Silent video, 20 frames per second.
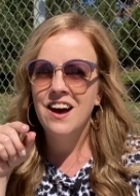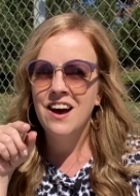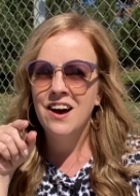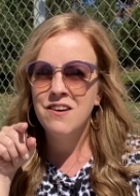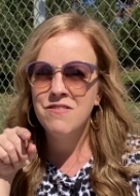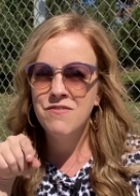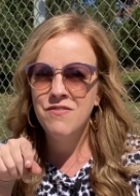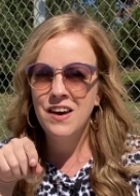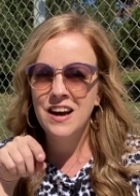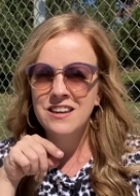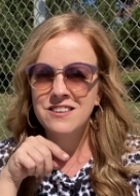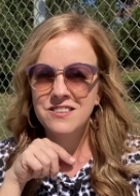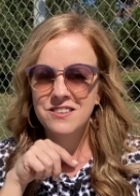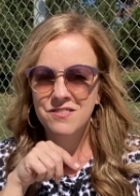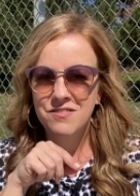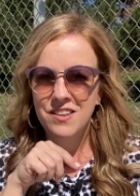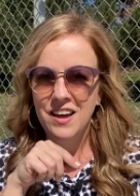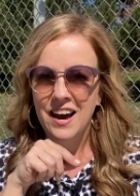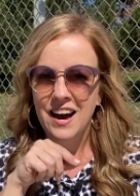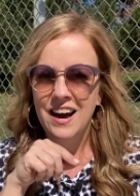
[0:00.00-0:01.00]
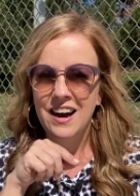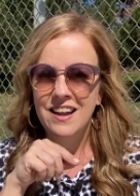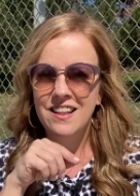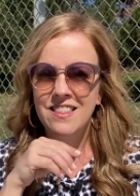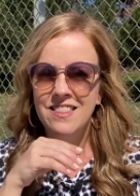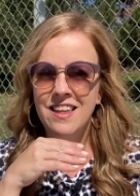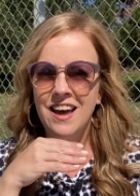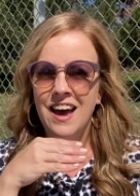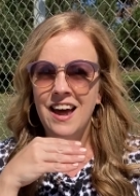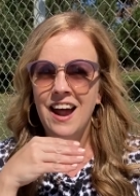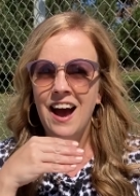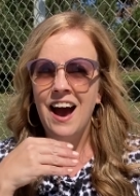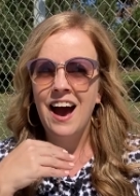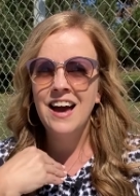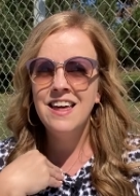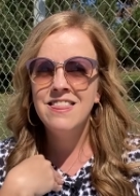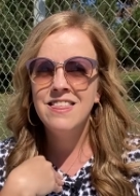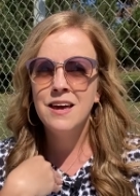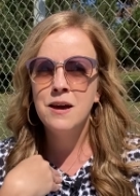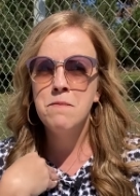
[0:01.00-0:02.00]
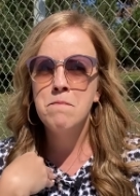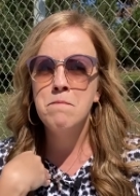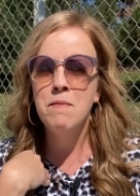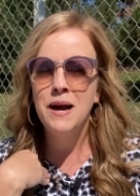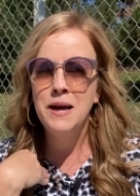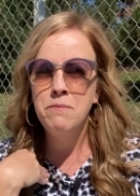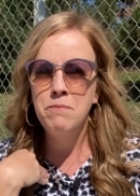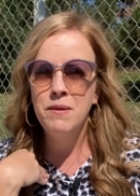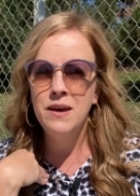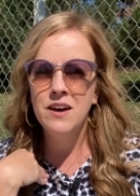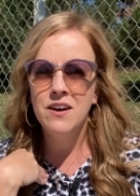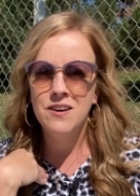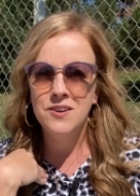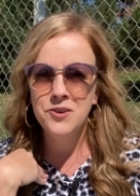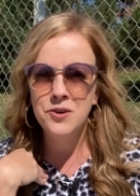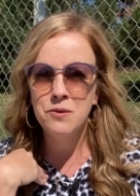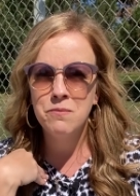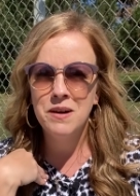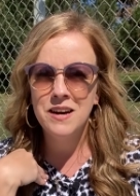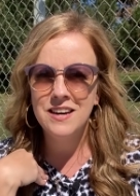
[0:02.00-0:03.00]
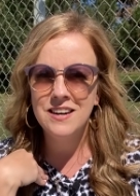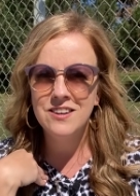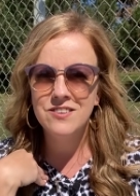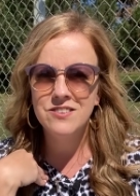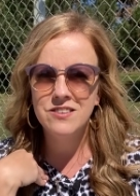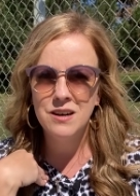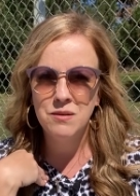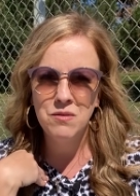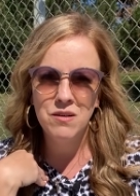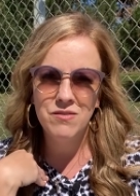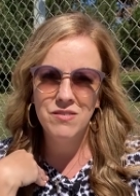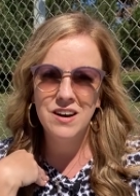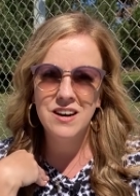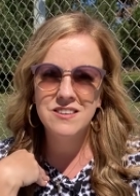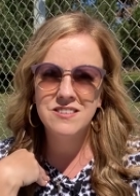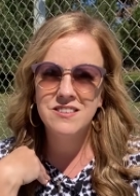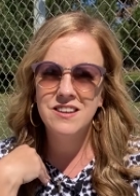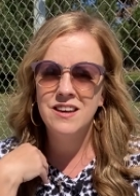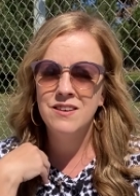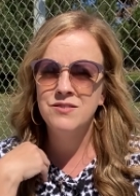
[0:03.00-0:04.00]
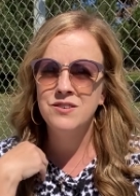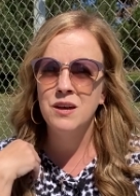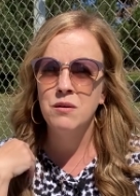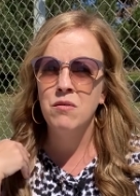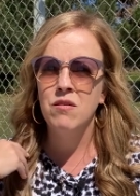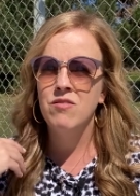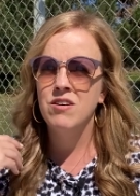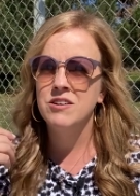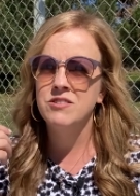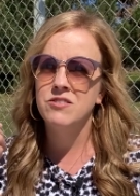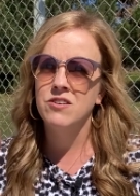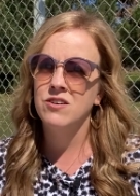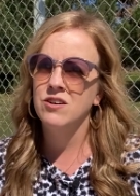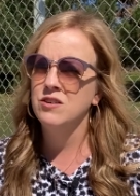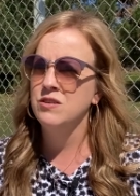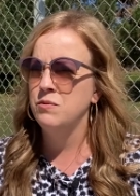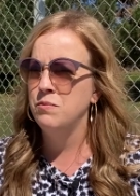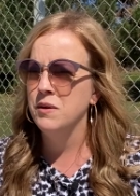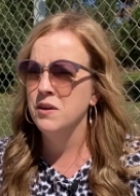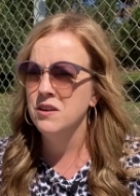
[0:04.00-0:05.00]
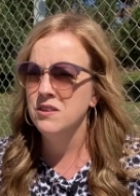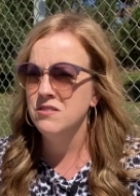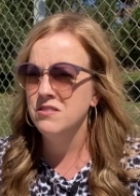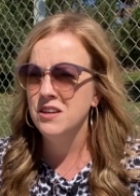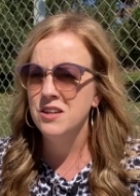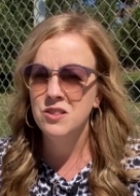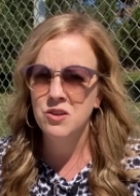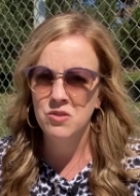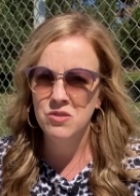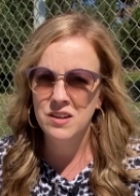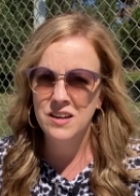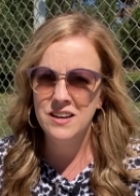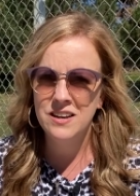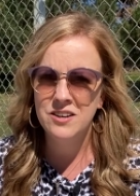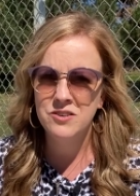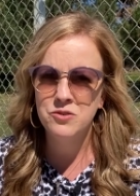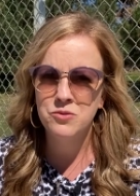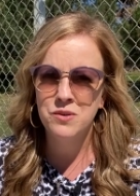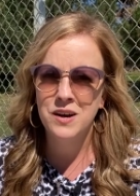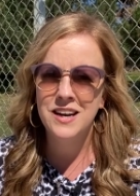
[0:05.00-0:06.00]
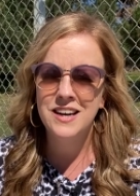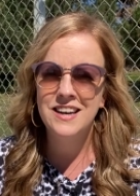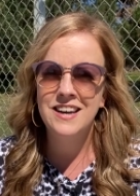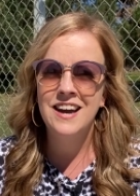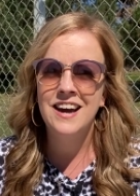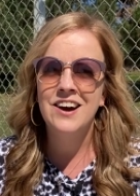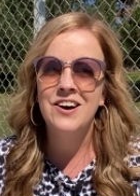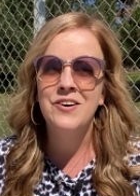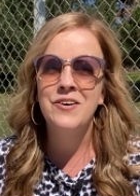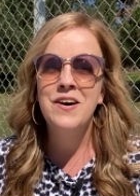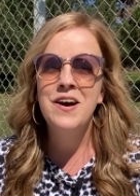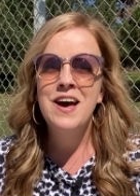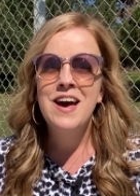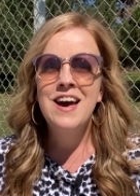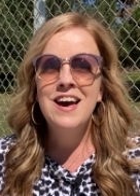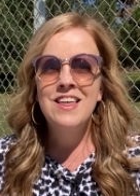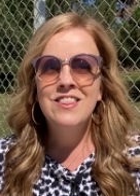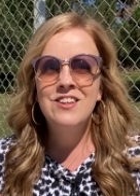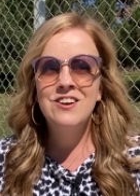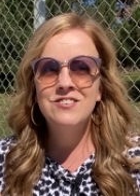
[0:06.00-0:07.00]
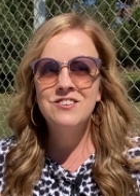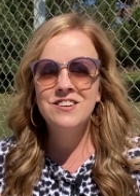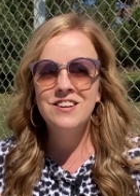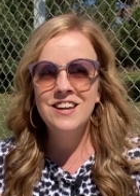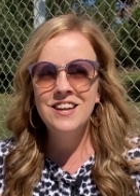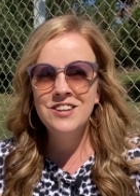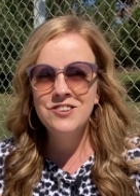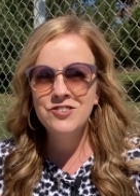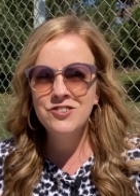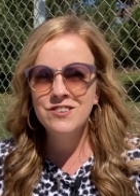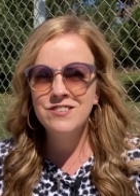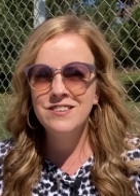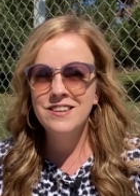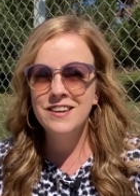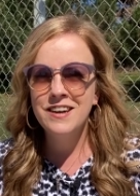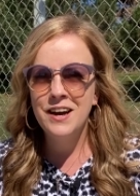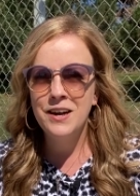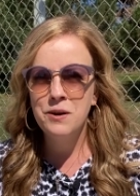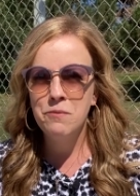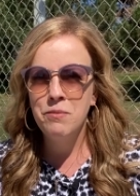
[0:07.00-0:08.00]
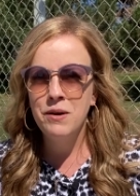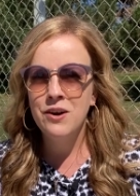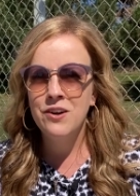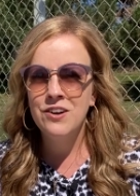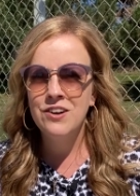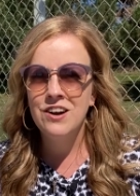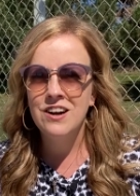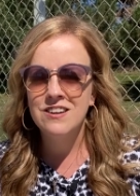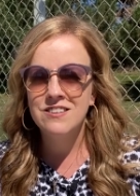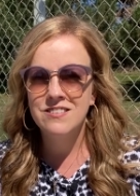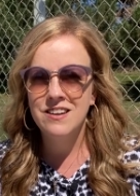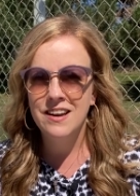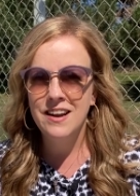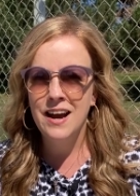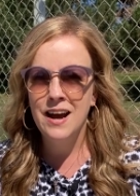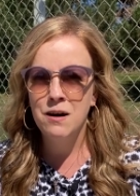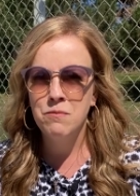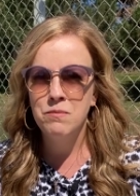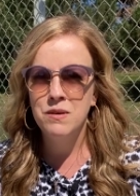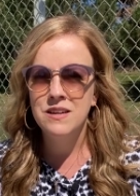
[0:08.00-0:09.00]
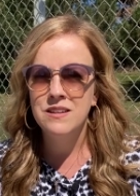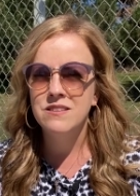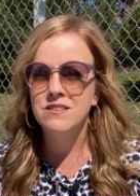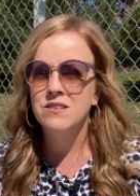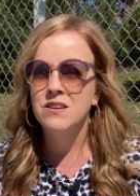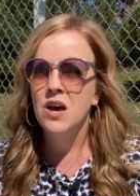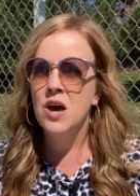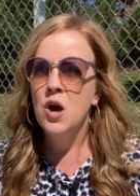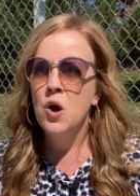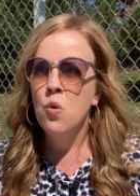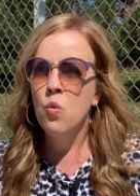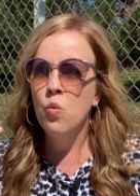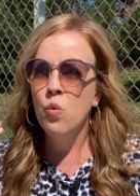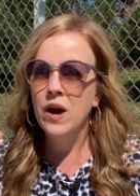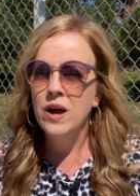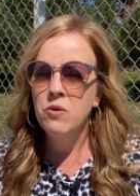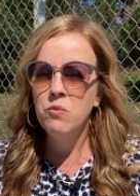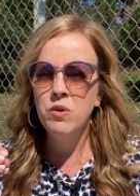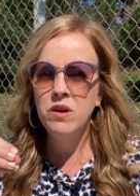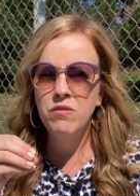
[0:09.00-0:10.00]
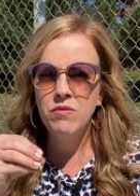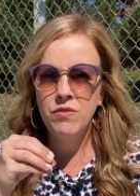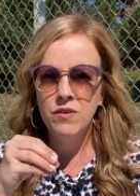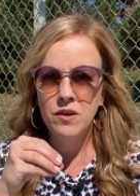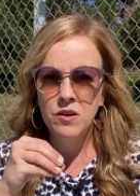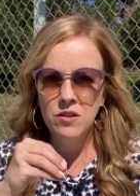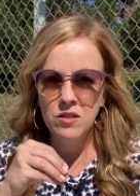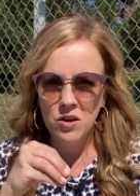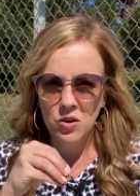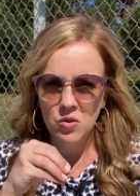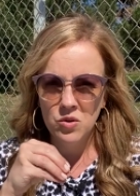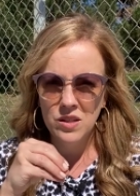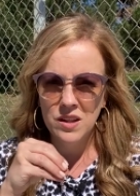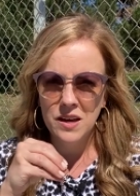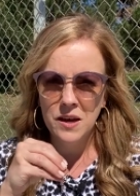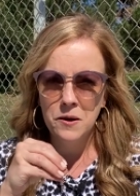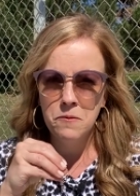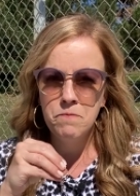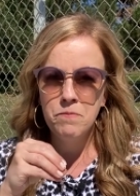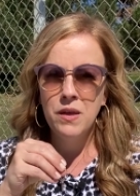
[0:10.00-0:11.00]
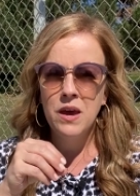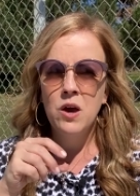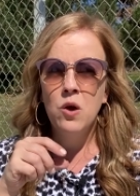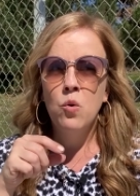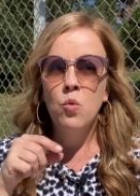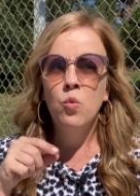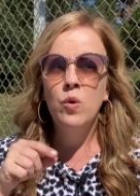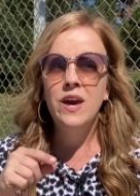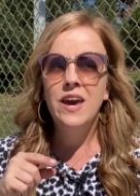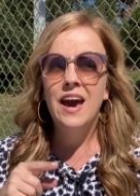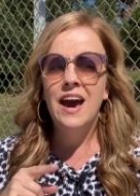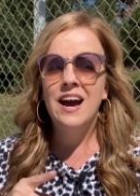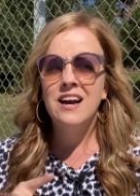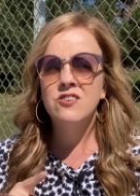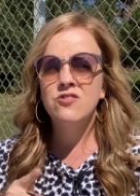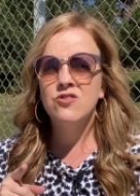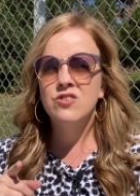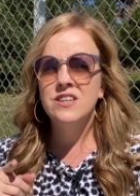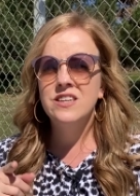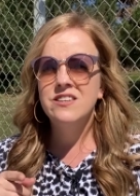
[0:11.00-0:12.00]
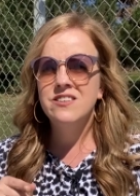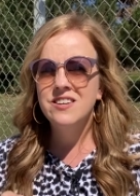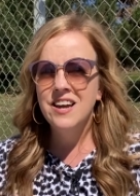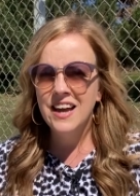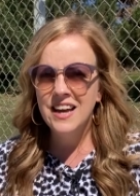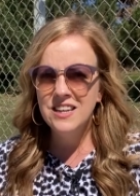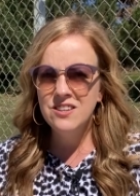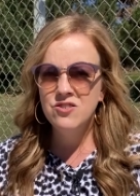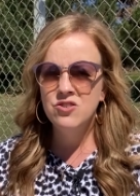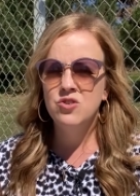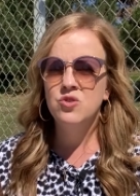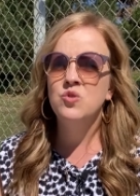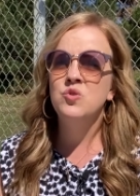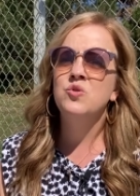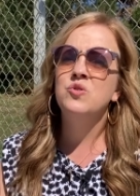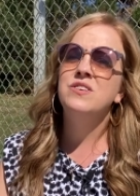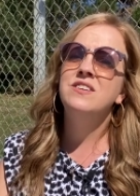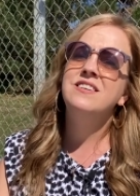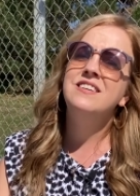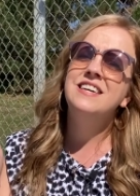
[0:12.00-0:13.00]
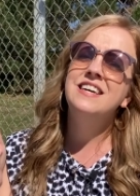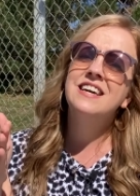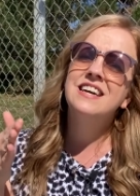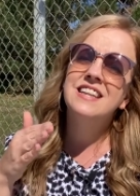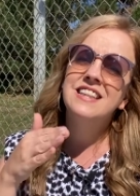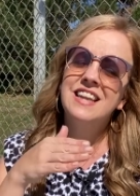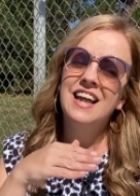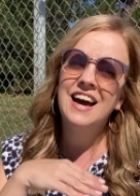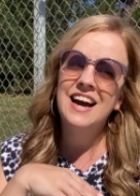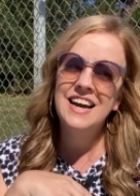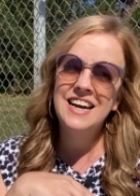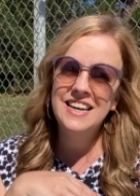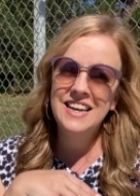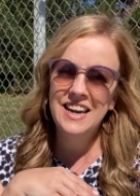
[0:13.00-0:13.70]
effect of that, that I think might be undermining some of us. If some of us are experiencing loneliness right now, there's an interesting kind of paradox that happens. When we feel lonely, we actually tend to decline